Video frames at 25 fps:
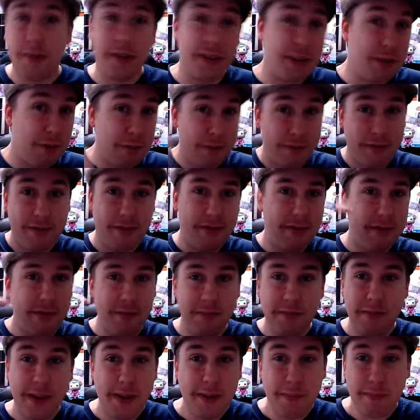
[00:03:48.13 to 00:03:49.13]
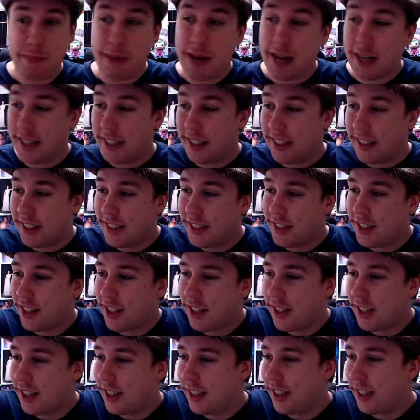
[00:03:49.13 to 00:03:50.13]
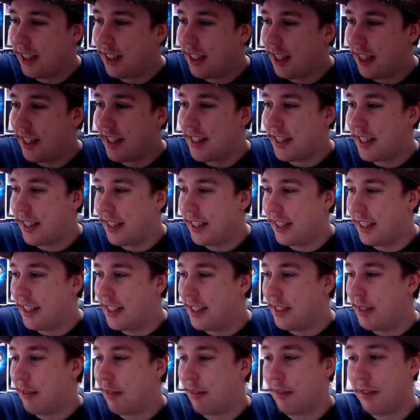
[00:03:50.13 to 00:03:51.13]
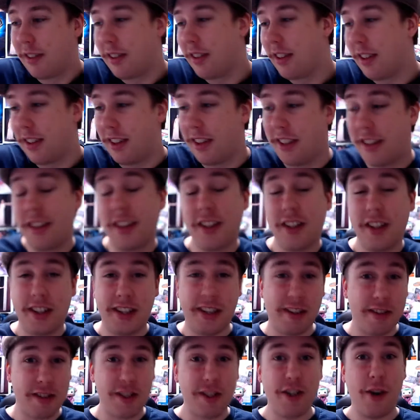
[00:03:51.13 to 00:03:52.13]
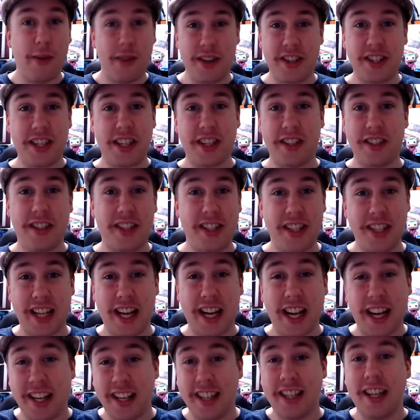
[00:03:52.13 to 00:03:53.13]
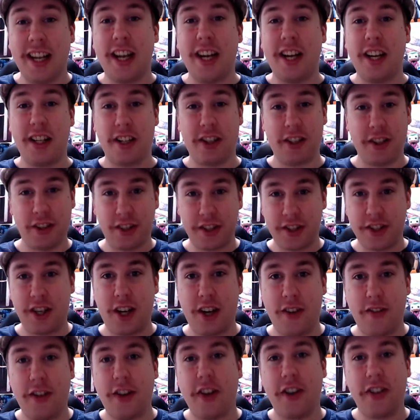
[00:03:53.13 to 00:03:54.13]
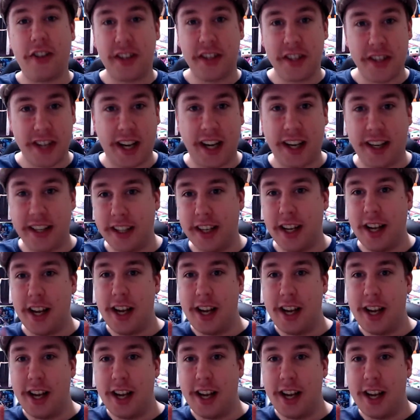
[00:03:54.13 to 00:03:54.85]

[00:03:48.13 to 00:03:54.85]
It's neat package, as in there's not much else to say. You got the time, you got the date.